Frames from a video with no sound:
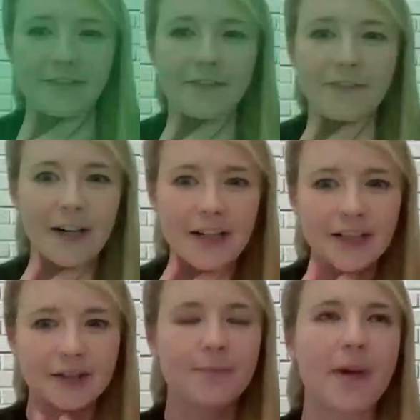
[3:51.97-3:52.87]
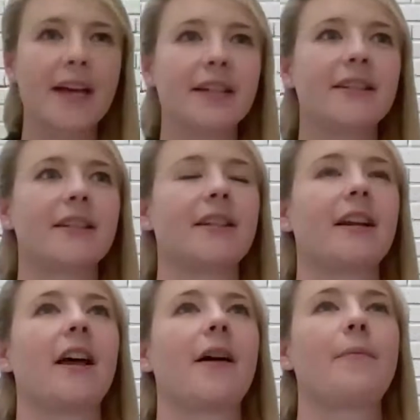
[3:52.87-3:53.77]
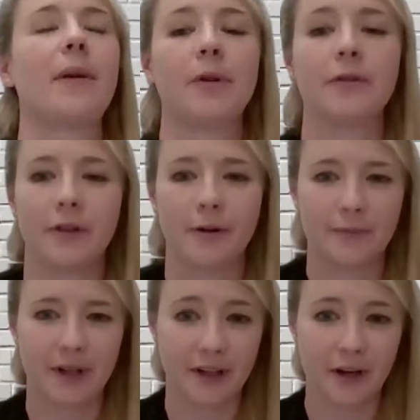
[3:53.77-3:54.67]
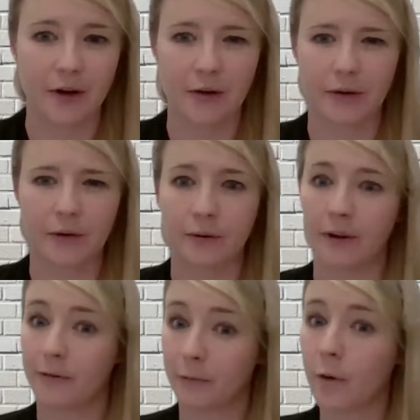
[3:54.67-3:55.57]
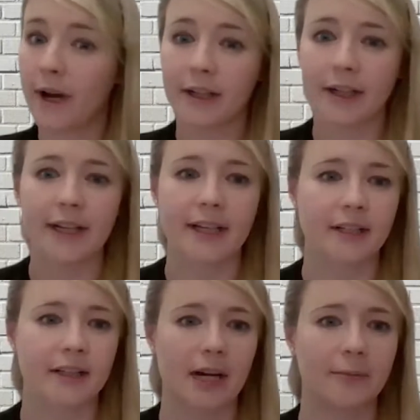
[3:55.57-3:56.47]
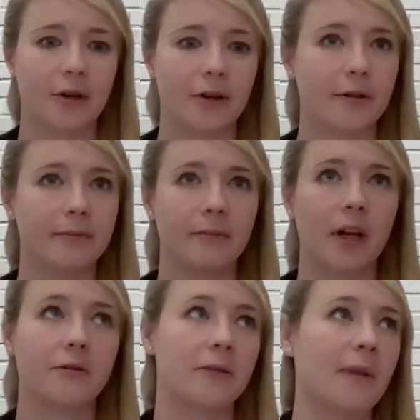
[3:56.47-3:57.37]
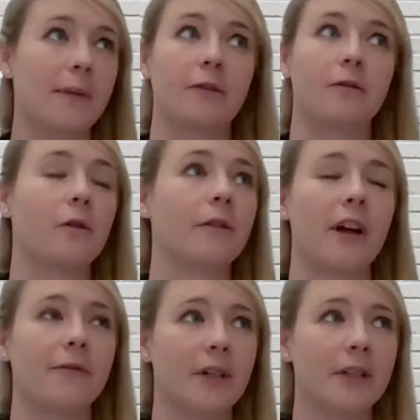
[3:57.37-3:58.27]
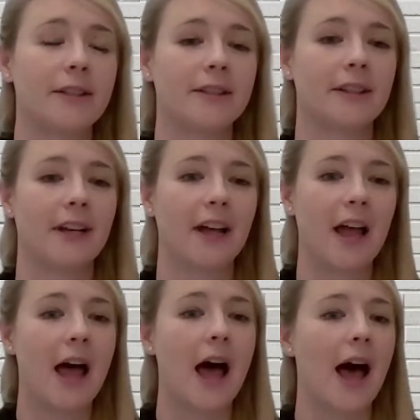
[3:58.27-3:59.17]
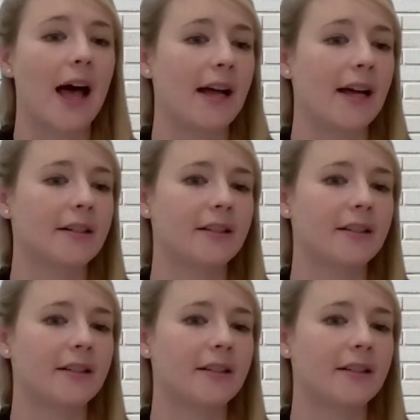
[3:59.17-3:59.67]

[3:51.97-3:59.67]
First met people from BDO quite early into the DAP program. It was maybe 4 or 5 months. And